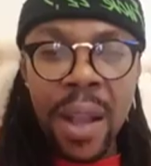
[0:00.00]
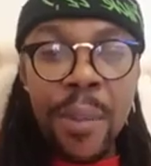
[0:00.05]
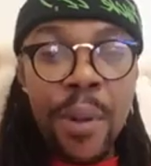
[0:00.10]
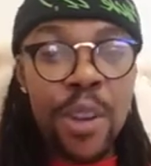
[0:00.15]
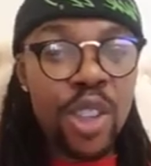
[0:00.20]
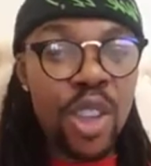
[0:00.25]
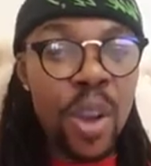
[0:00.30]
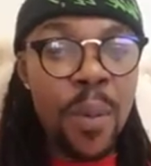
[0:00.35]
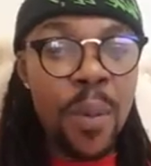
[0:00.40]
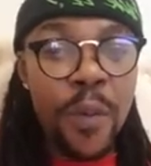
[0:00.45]

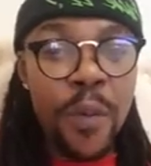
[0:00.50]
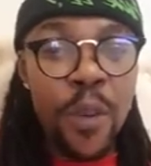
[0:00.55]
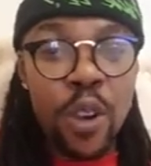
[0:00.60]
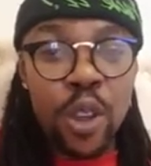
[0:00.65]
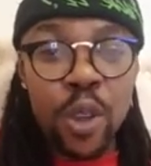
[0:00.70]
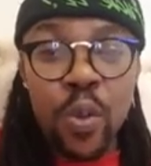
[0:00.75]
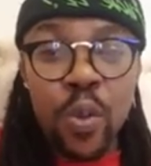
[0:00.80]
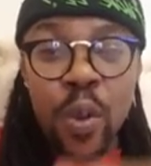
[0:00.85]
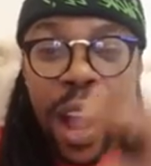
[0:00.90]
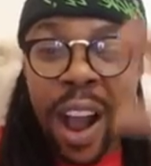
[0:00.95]
But some of
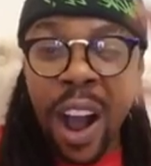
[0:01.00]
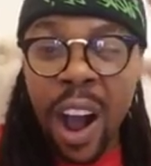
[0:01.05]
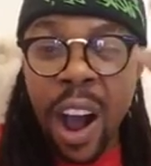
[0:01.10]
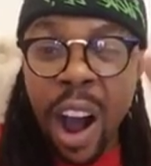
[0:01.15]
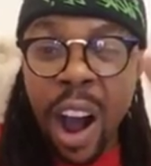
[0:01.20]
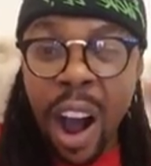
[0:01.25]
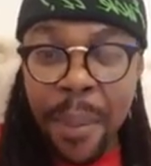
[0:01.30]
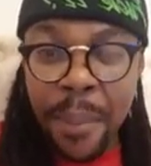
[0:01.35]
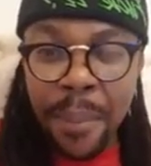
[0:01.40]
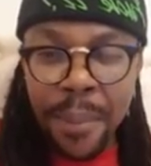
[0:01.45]
us were
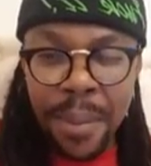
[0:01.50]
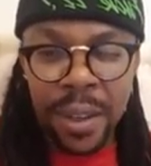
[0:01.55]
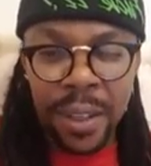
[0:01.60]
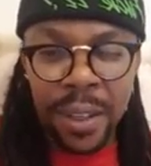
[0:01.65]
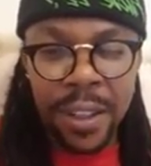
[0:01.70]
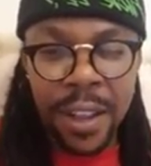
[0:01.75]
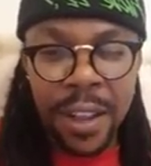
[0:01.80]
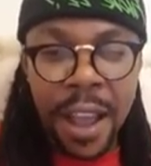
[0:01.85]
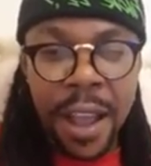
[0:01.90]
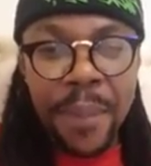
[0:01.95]

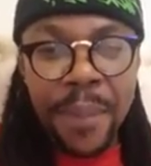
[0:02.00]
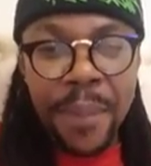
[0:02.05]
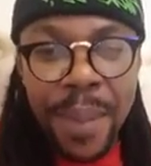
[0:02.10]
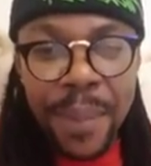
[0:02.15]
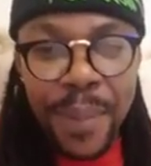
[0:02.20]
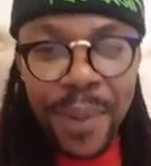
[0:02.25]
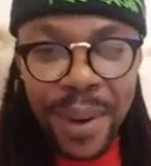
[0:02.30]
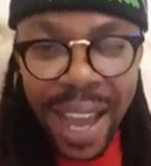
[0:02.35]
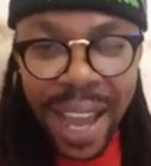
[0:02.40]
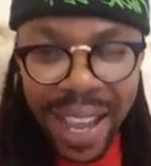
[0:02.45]
humbled.
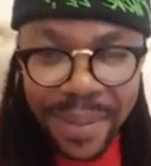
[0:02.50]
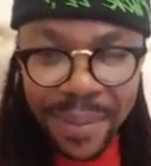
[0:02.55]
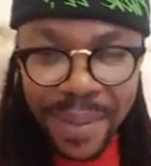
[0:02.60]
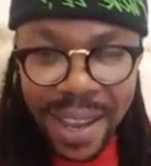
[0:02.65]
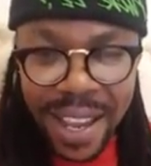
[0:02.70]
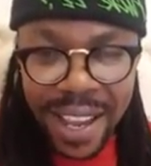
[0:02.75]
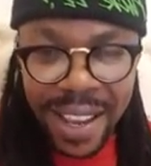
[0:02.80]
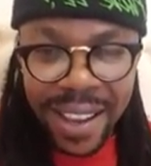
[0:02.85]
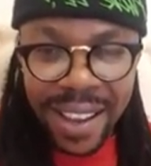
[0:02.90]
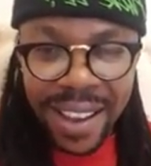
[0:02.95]
People like
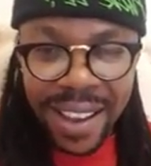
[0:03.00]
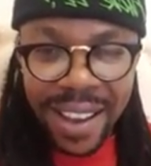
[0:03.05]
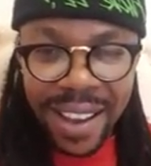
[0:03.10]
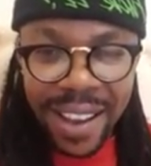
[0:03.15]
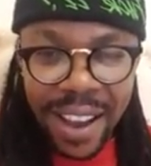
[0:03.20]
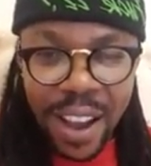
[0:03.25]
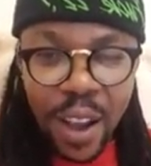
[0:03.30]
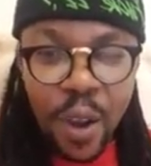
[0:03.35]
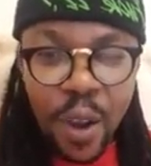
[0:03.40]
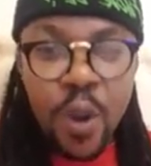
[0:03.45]
me,
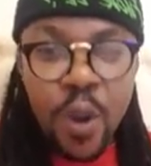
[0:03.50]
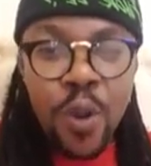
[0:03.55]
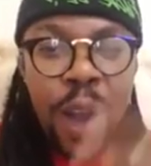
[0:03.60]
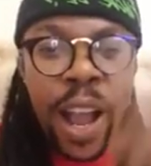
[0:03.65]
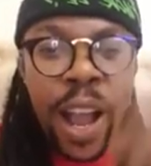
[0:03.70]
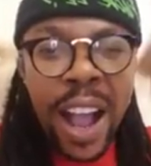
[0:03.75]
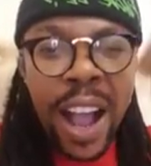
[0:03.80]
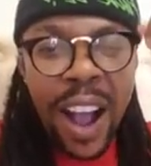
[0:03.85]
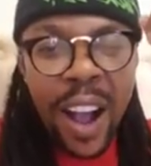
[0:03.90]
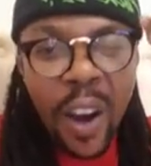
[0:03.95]
who
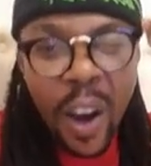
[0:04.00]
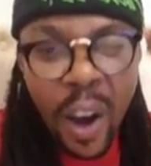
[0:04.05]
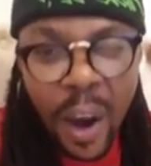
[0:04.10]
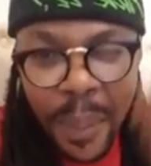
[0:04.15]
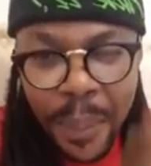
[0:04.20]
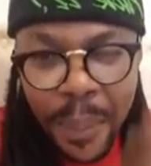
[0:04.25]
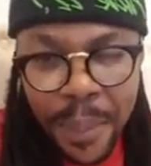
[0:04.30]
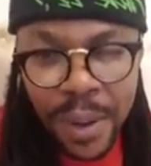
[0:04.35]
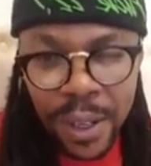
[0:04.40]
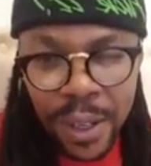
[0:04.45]
were
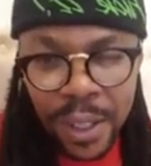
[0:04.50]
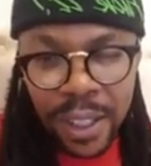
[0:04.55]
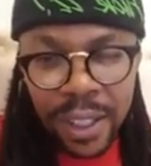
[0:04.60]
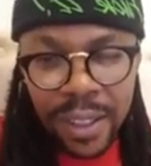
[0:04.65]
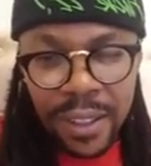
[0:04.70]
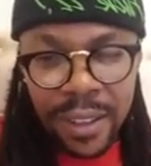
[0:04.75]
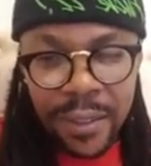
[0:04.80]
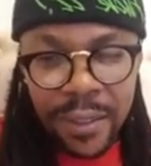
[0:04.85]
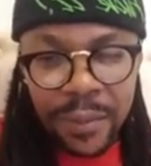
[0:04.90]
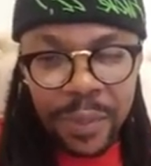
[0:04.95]
humbled.
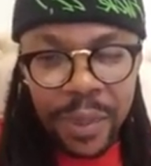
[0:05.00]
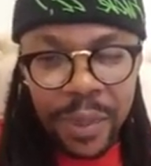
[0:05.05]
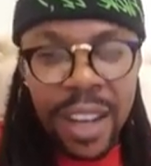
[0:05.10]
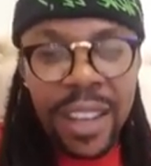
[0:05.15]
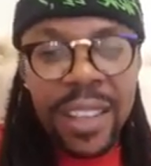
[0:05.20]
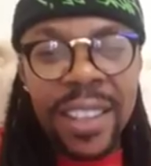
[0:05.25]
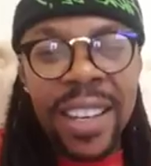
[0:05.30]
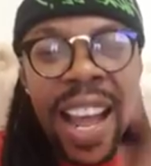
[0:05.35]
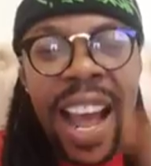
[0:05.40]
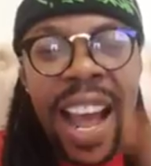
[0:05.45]

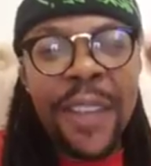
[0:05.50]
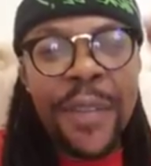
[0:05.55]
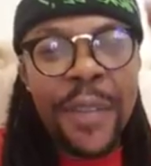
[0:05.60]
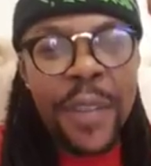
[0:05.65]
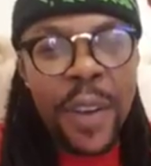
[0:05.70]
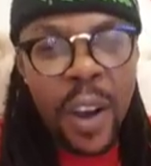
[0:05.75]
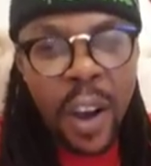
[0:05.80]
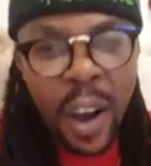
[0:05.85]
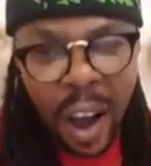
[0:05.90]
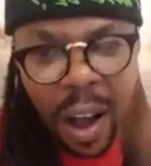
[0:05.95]
Life
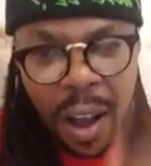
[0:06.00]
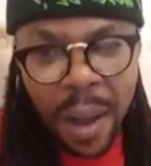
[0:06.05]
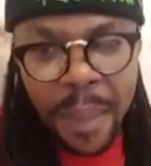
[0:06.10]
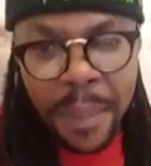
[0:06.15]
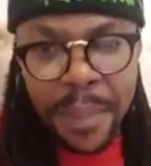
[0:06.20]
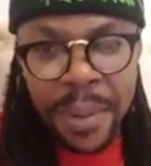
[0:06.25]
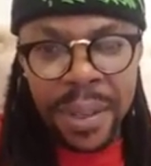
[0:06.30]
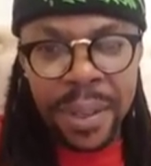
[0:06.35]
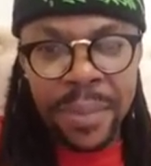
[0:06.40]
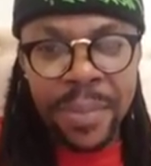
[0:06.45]

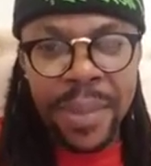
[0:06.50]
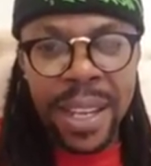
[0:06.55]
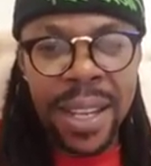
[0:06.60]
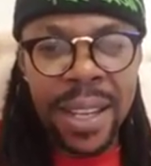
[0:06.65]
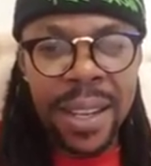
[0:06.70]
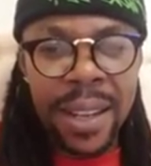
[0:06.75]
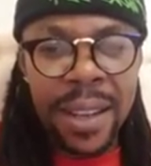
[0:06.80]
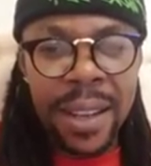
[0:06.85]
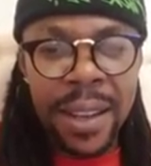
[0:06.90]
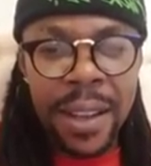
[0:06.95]
humbled
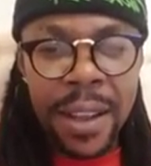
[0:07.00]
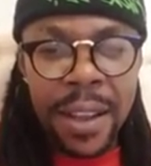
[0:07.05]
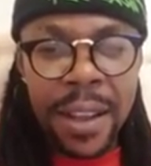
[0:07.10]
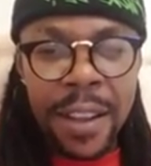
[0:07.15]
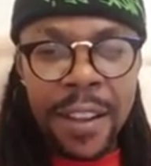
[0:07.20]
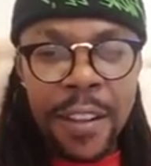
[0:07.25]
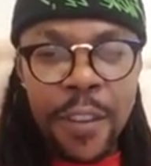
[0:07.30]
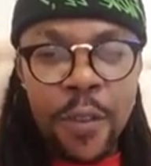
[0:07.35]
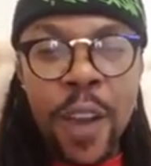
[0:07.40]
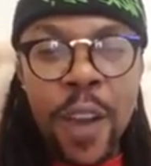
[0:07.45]
me
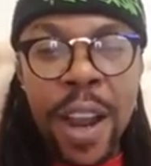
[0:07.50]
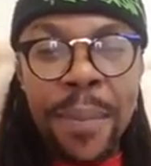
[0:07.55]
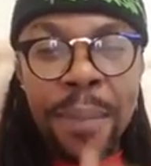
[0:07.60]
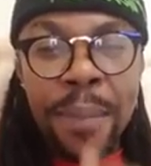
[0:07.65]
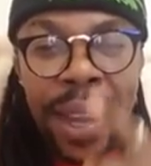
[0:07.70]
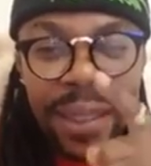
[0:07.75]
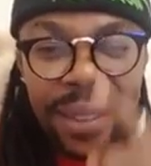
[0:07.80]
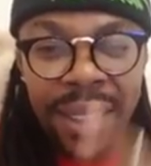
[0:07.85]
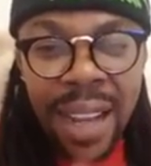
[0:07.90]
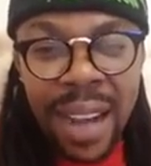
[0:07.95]
when
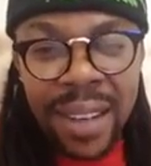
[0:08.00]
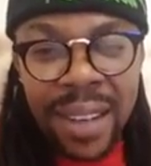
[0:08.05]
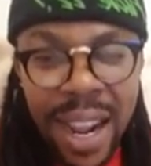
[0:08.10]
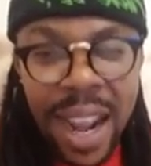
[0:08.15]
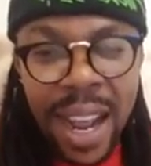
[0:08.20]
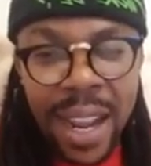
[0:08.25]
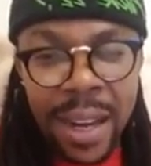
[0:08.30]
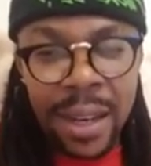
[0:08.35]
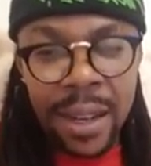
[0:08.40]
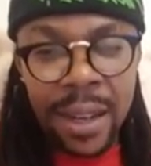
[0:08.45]
my dad
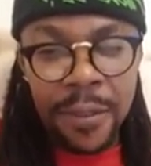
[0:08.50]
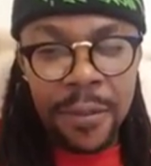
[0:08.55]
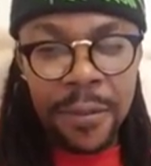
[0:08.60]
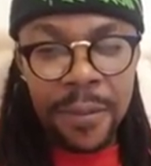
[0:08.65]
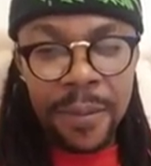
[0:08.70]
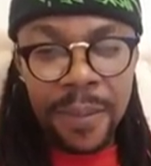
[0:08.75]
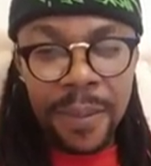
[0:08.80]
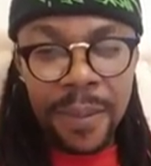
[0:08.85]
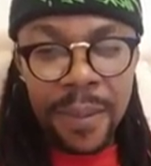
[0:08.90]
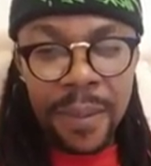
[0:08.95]
died.
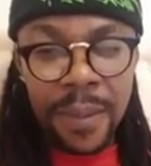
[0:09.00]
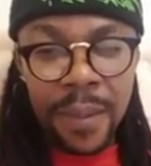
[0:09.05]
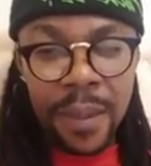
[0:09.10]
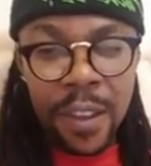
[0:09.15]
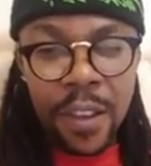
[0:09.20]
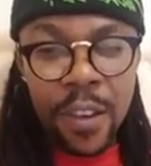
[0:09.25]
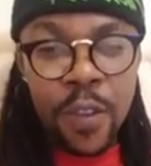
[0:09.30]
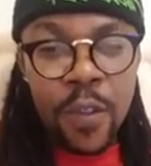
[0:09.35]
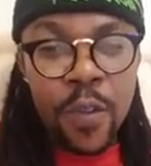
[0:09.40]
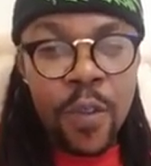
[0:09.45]

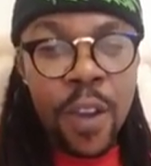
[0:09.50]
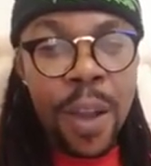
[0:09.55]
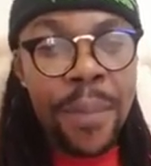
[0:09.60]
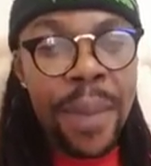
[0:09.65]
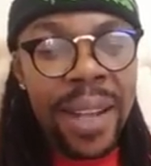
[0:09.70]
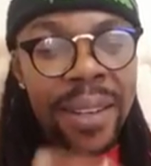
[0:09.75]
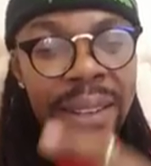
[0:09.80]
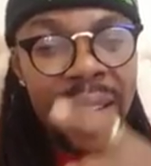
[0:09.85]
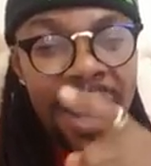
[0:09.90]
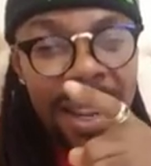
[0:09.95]
When
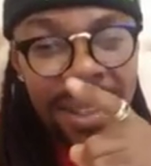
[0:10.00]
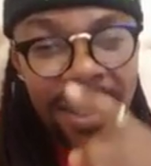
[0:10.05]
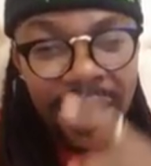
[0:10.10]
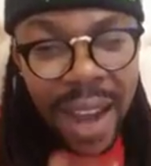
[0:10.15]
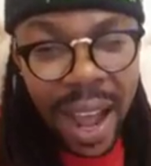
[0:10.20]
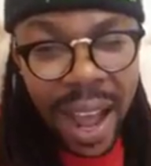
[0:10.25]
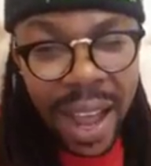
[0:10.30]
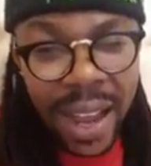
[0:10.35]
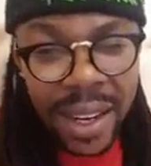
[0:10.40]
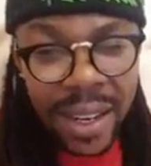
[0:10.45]
my dad
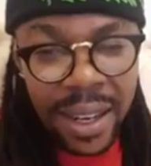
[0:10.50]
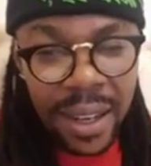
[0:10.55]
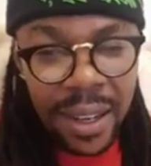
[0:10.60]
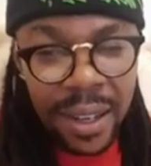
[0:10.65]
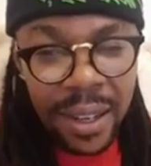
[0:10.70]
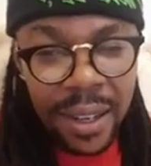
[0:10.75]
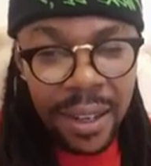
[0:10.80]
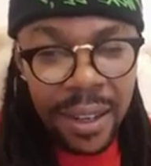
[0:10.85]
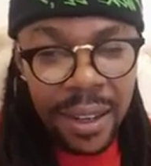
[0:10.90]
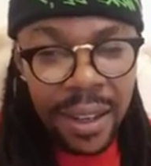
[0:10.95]
died,
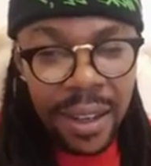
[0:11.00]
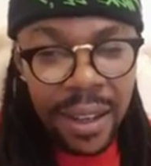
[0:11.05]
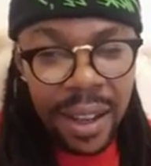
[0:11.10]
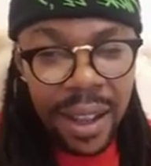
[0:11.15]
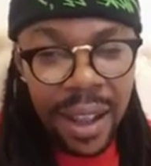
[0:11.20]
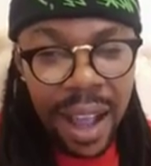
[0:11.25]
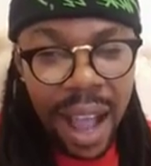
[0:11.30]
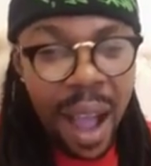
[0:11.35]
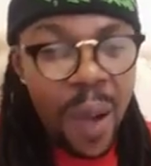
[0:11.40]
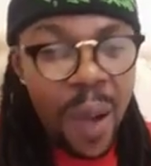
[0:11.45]

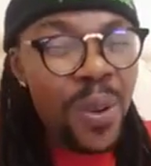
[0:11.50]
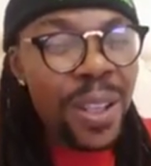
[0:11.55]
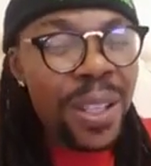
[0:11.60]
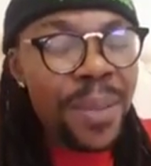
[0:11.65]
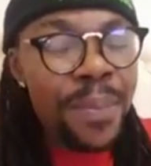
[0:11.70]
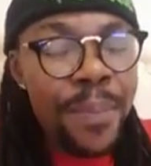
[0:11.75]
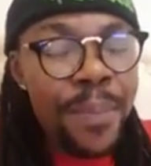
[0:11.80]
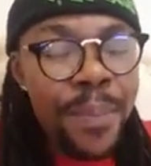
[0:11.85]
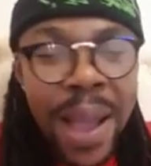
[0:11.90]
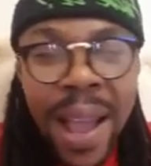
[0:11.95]
I was
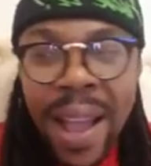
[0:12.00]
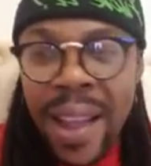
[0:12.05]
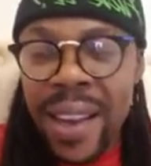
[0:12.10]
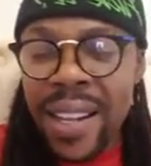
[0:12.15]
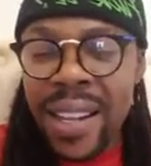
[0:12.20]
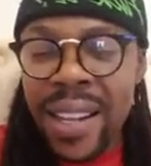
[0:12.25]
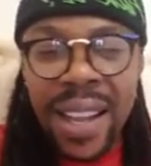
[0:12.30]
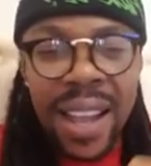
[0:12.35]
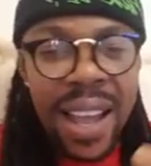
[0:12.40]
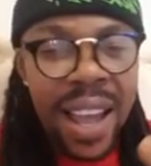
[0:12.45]

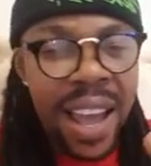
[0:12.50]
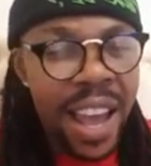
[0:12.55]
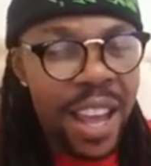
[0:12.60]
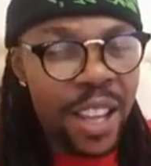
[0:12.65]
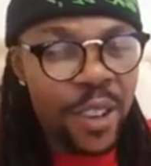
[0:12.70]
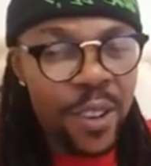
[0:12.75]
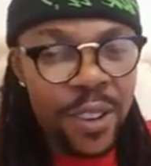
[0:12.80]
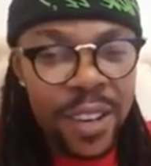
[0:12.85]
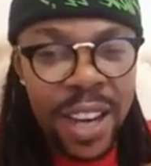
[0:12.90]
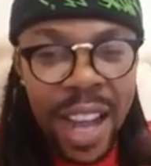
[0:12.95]
barely
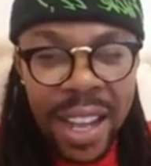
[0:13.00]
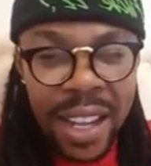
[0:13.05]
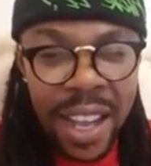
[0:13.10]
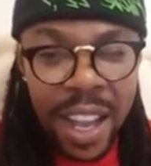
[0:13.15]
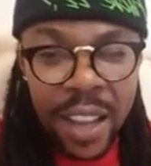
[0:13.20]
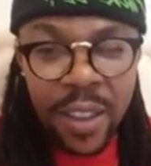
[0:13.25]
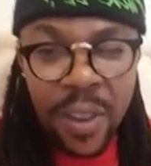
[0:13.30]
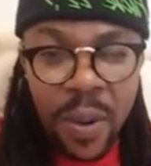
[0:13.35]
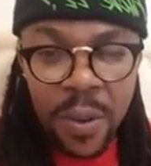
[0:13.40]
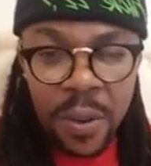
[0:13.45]
8 or 9
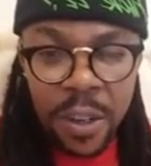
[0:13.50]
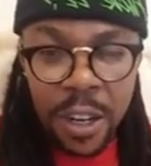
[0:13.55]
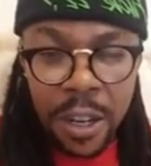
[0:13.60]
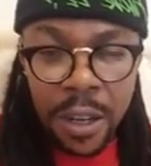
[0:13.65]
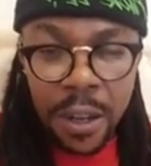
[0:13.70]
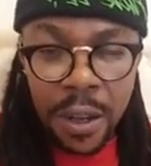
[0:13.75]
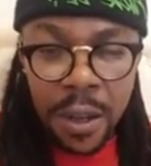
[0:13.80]
years old.